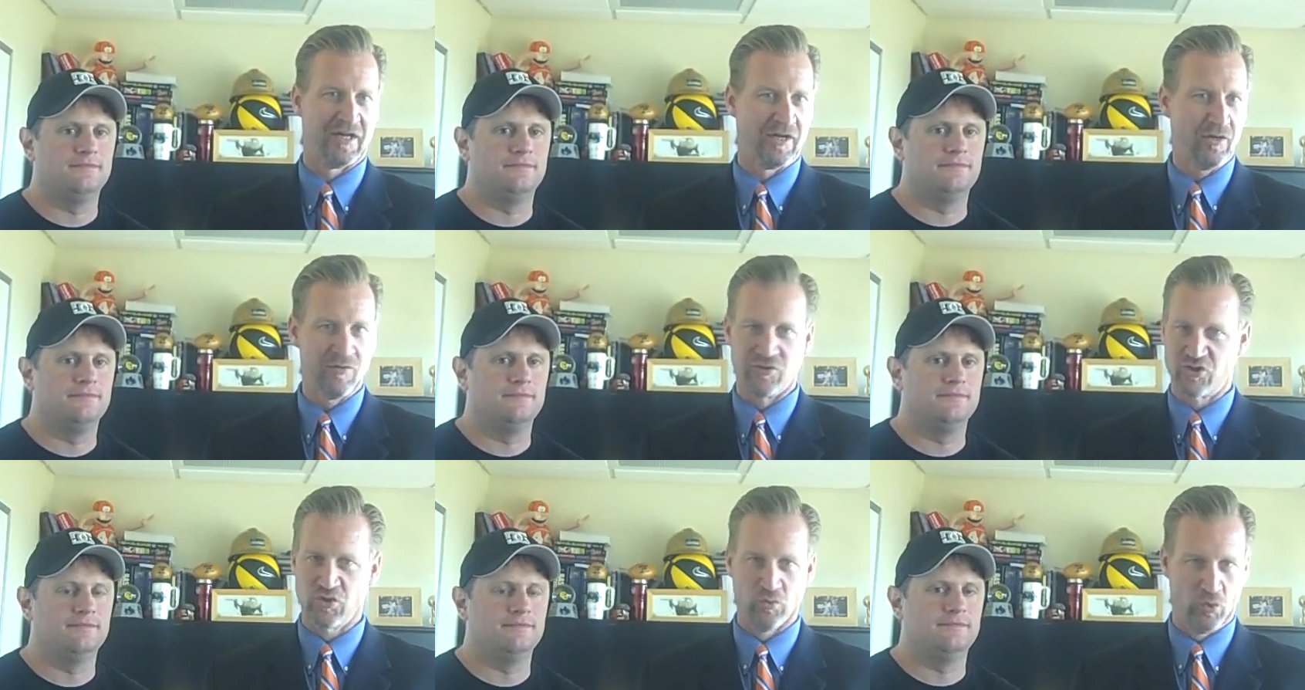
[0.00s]
Speaker 1: I know
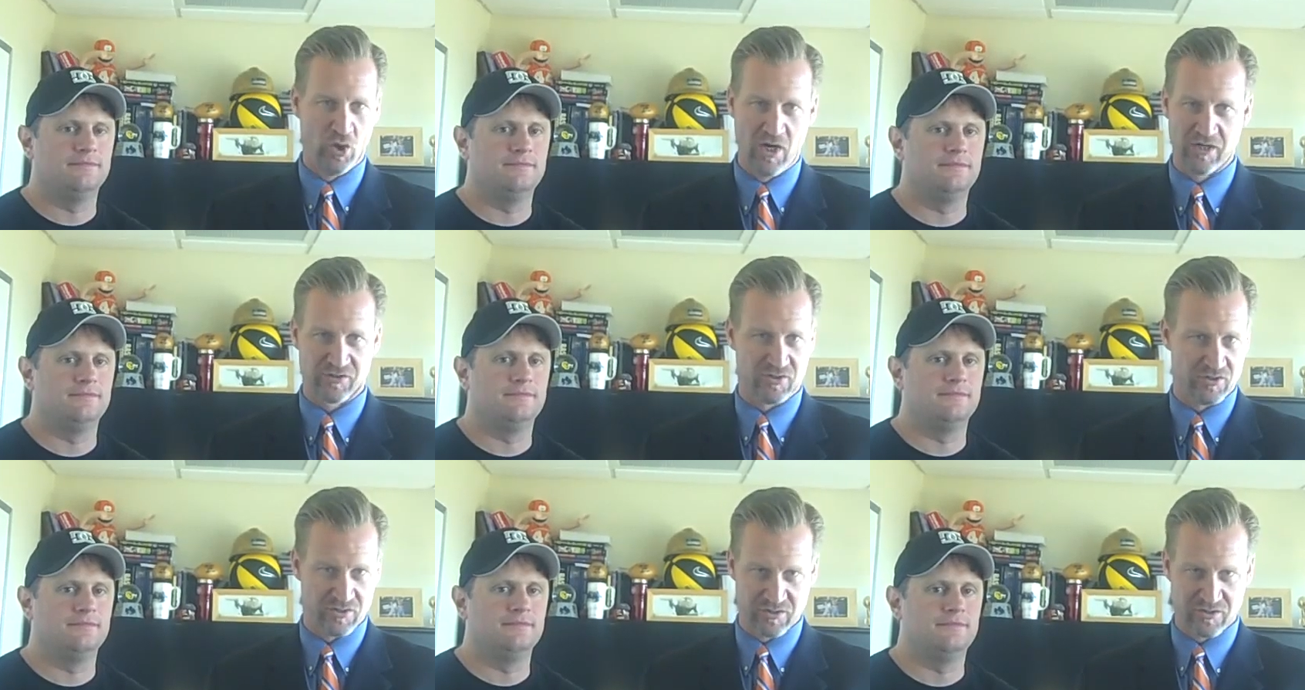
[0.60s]
the two
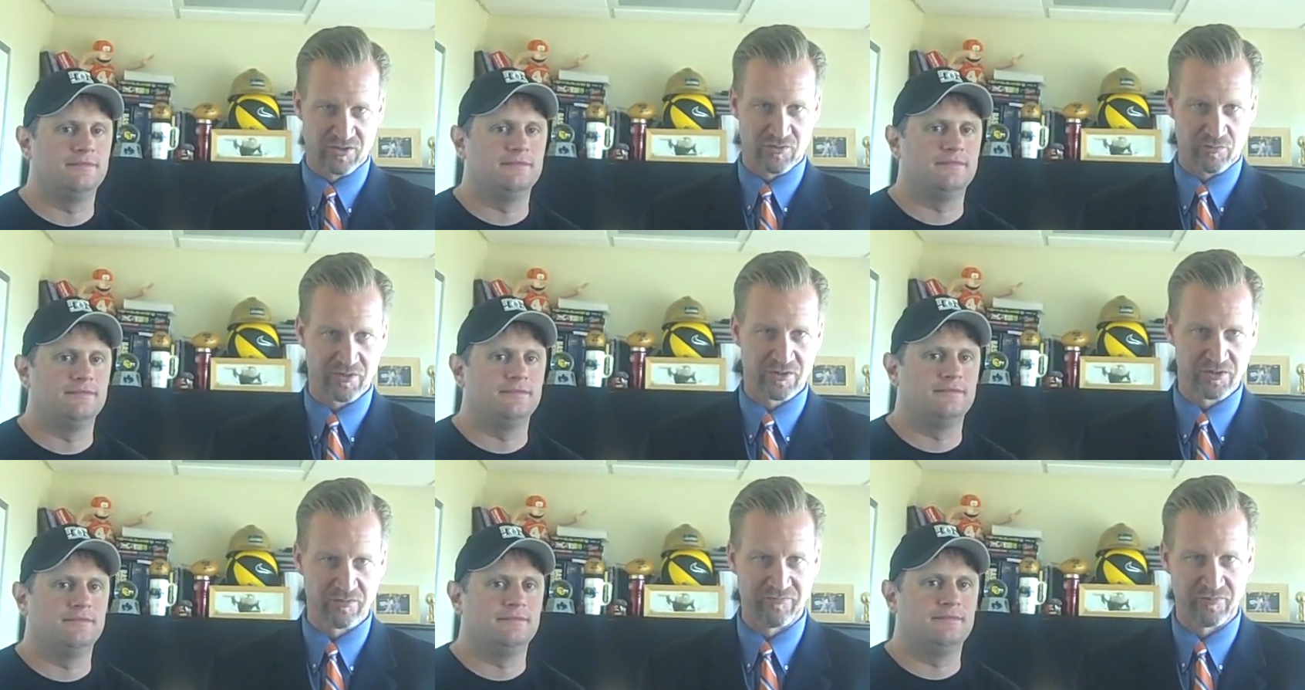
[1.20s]
losses as this three
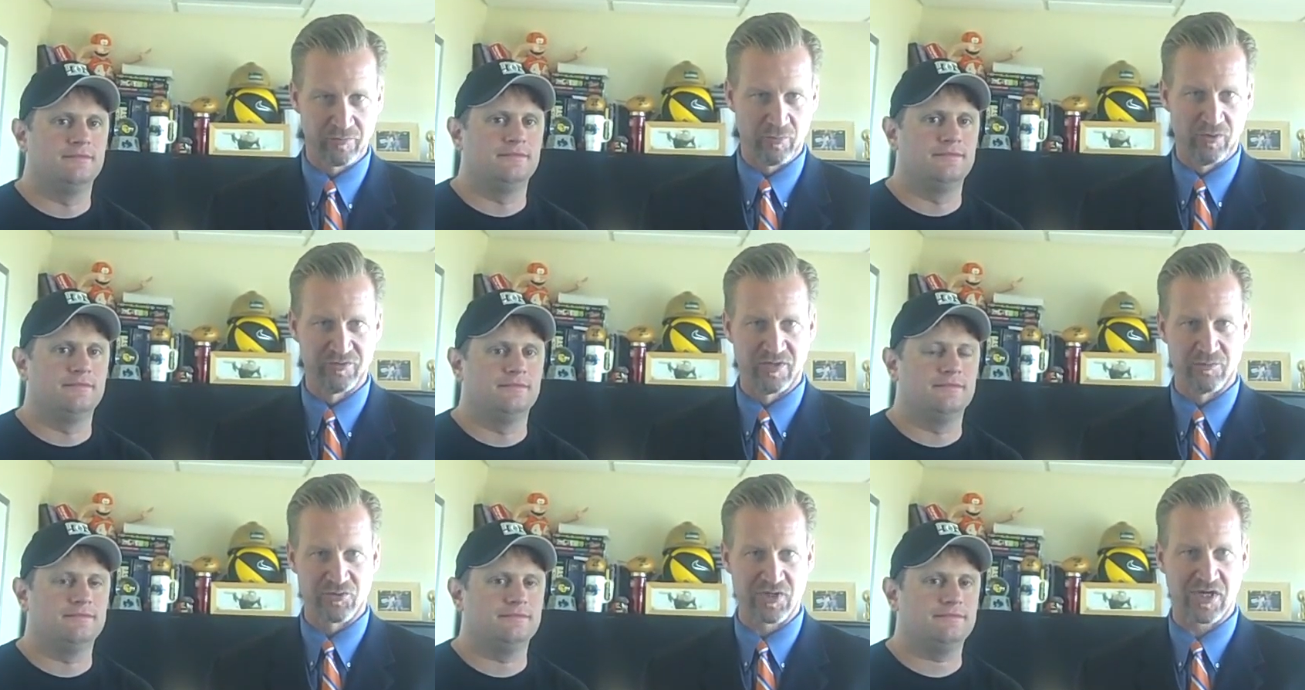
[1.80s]
and two football
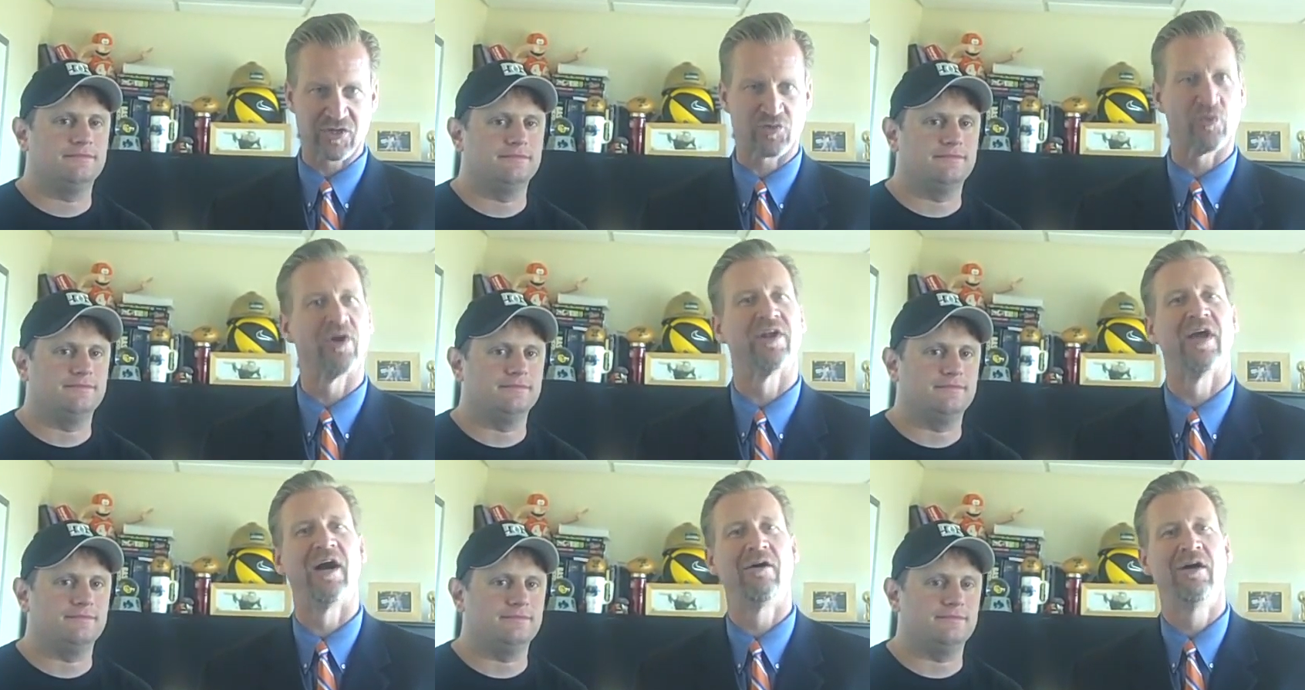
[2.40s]
team stands
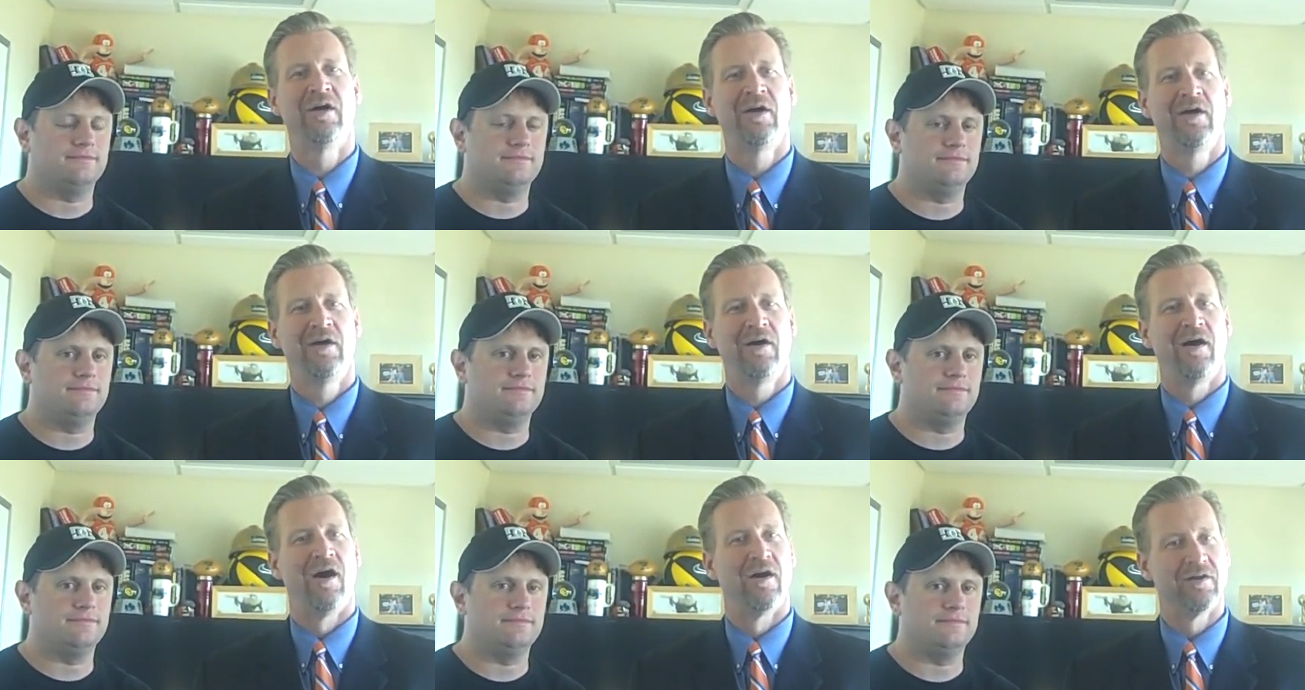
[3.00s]
right now
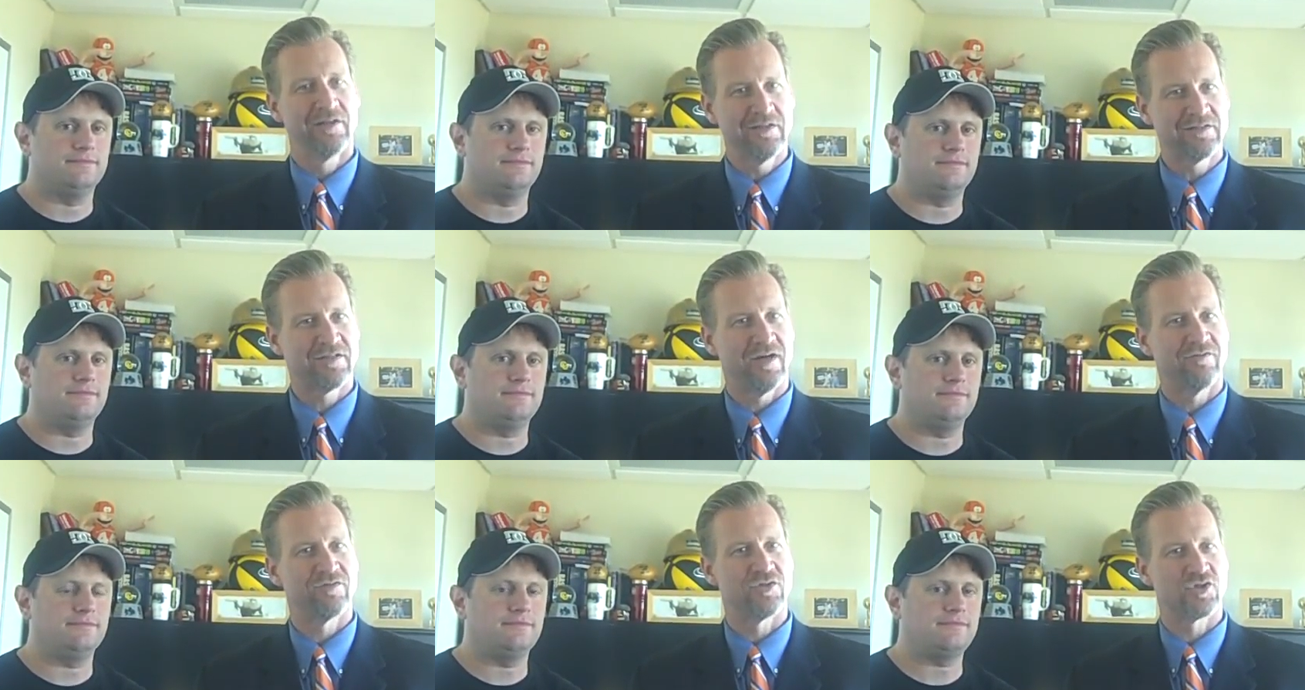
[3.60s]
are a little
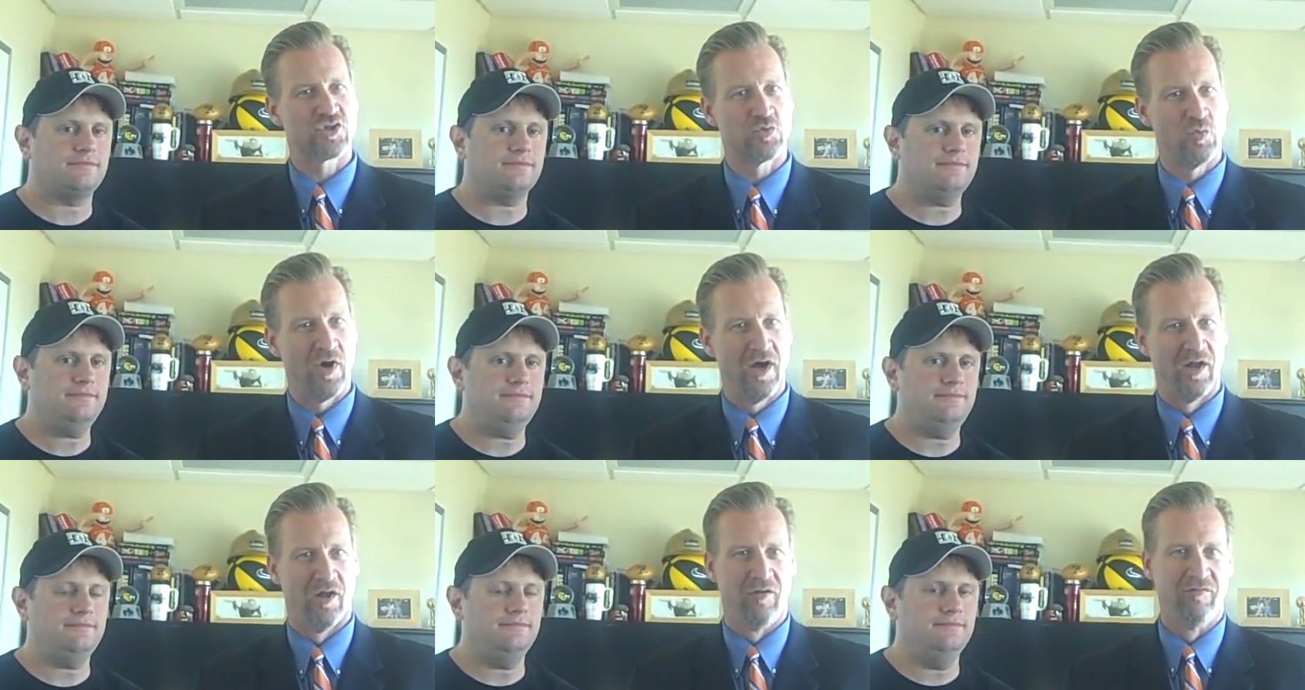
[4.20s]
tough to
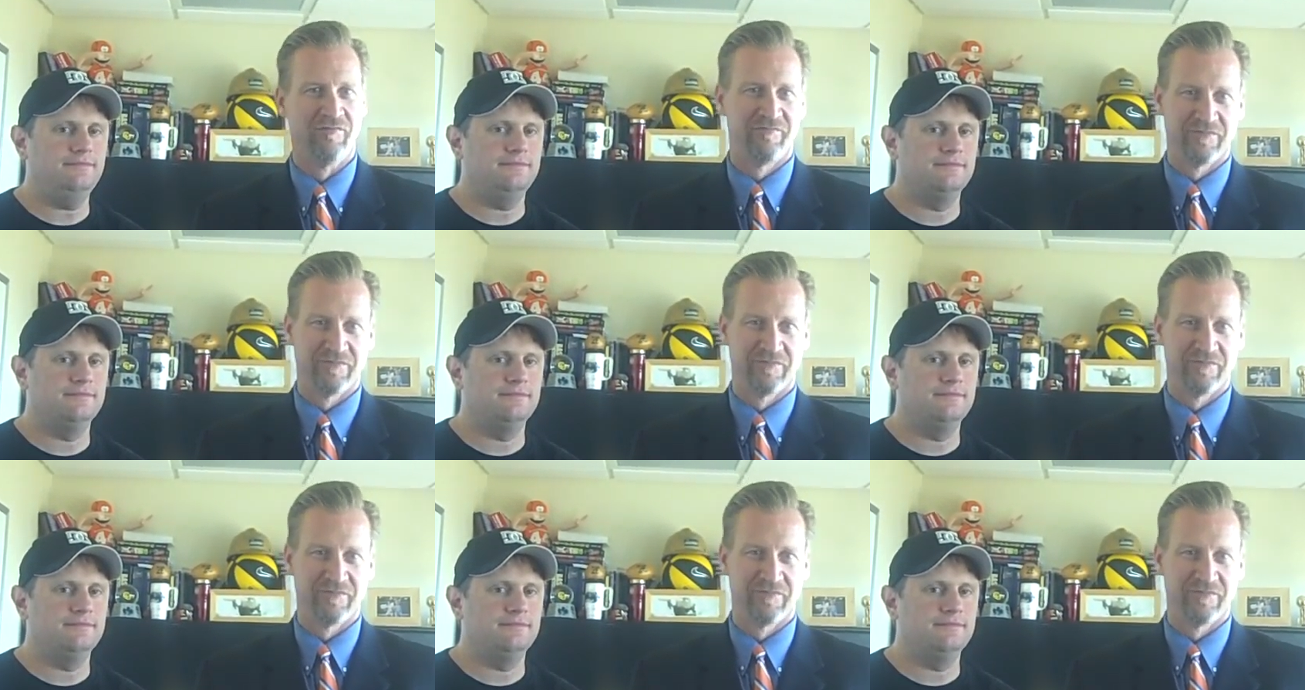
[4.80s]
swallow.